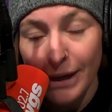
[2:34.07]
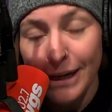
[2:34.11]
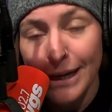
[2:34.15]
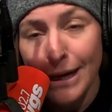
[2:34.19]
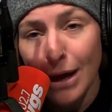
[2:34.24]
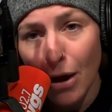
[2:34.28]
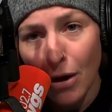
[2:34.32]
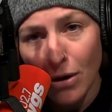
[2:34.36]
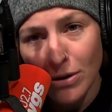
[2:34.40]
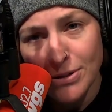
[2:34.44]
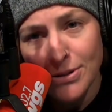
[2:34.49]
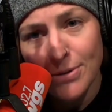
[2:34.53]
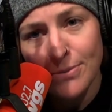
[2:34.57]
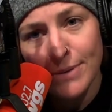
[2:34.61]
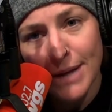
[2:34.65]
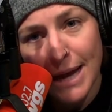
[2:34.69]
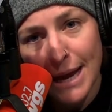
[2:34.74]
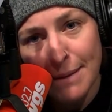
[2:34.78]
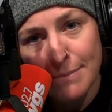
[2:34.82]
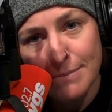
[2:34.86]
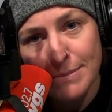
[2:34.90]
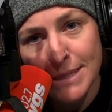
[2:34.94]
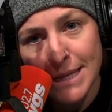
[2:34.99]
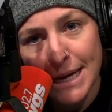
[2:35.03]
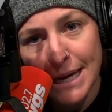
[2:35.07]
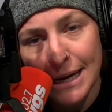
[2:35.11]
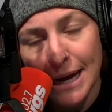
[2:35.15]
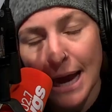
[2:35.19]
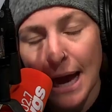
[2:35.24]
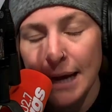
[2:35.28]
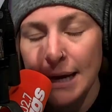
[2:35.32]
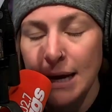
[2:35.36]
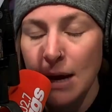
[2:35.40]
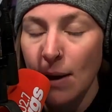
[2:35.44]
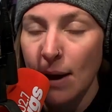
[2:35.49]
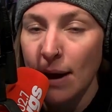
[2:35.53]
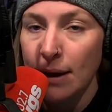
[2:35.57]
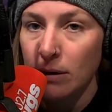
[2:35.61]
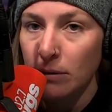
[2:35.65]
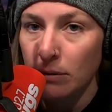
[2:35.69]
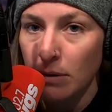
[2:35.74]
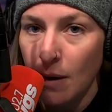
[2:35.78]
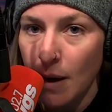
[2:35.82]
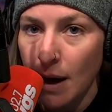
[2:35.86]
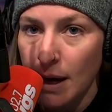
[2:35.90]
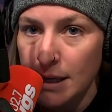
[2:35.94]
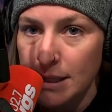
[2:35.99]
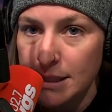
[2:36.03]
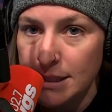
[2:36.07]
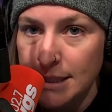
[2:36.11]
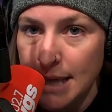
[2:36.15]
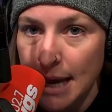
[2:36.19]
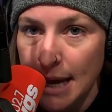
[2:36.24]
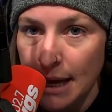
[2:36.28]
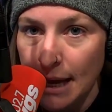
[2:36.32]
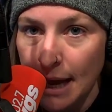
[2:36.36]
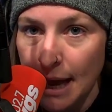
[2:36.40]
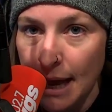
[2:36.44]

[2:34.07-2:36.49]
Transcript: He also named it, I know, I don't know how to say it.